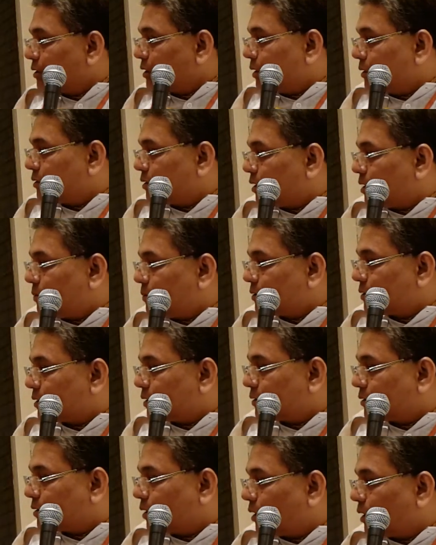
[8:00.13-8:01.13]
Janava
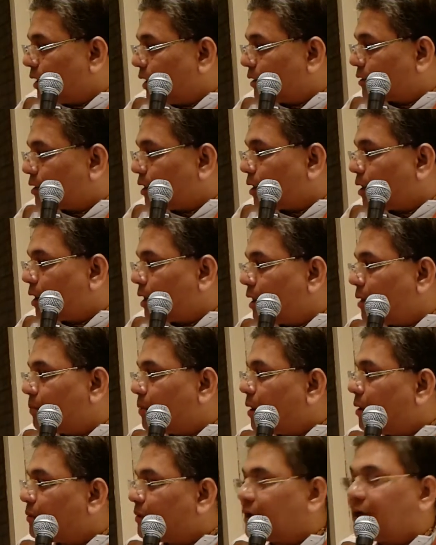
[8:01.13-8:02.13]
Satsange Tarae
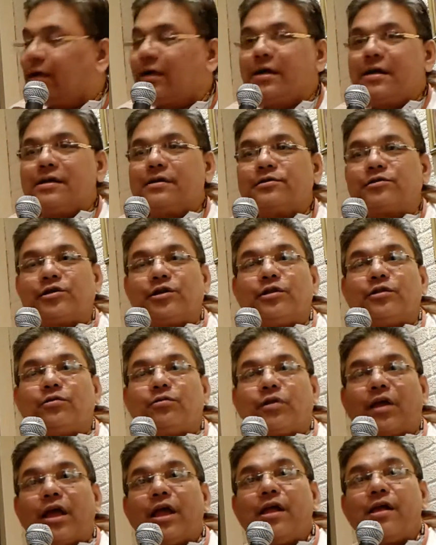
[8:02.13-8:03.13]
Bhava
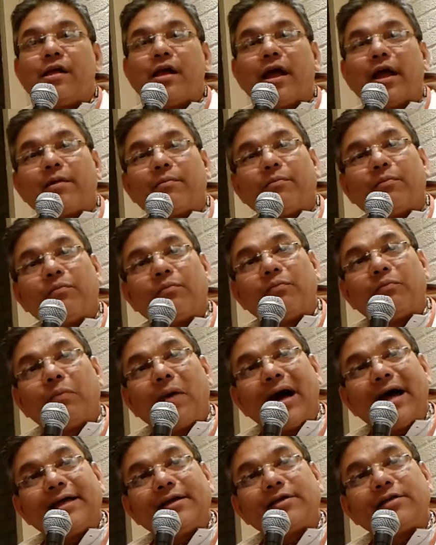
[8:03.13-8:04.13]
Sindhure. And
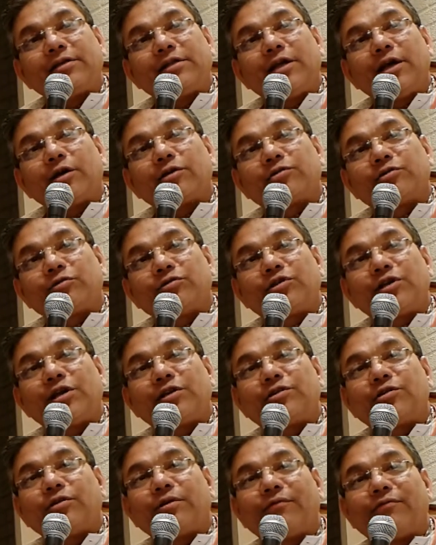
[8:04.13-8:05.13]
by the
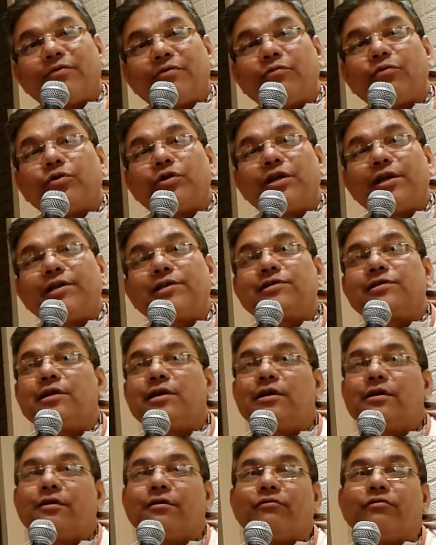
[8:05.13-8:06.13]
association of devotees,
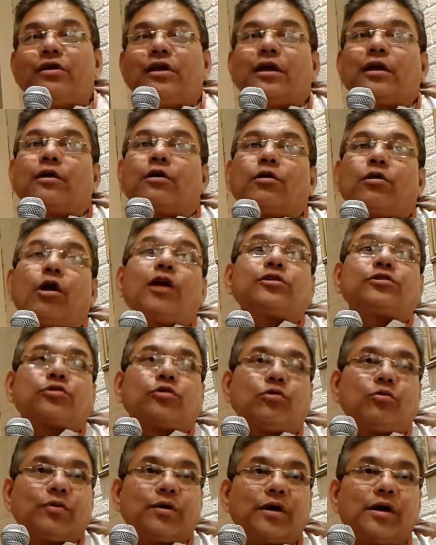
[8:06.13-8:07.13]
we can cross
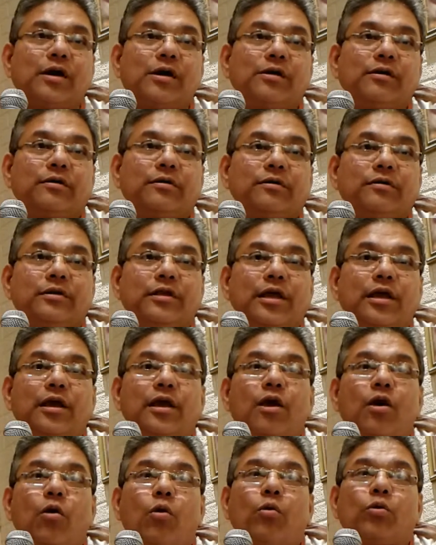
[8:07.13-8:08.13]
over
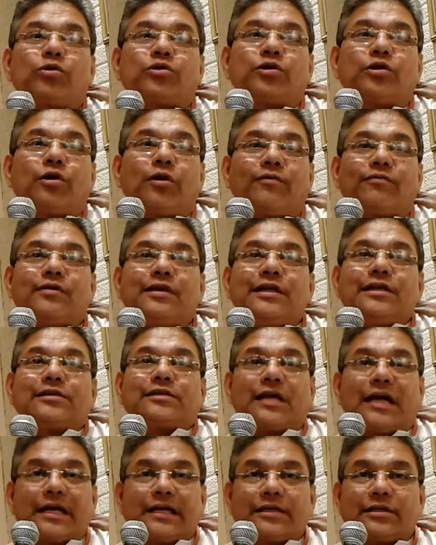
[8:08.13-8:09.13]
the ocean of
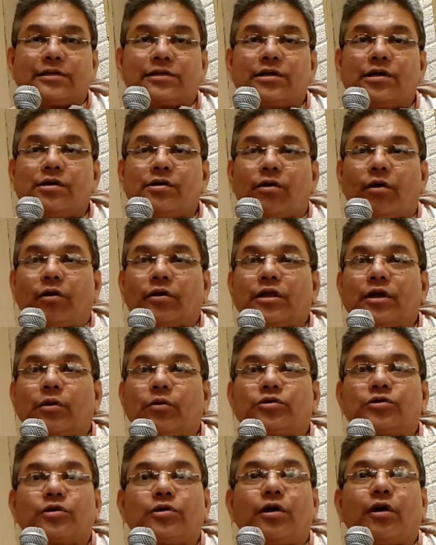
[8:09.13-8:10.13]
nescience or the
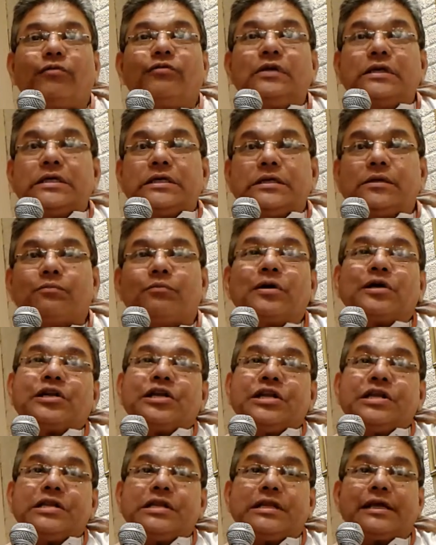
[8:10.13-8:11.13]
ocean of
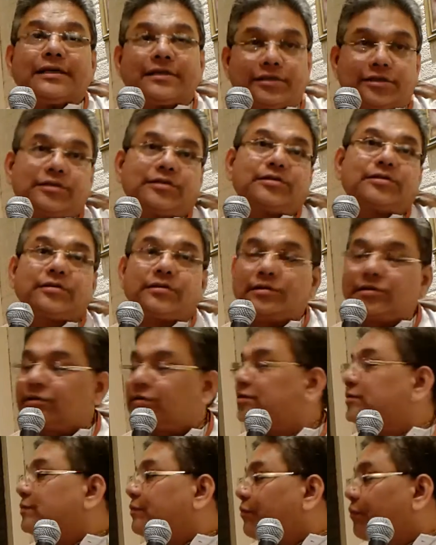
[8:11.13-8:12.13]
material existence.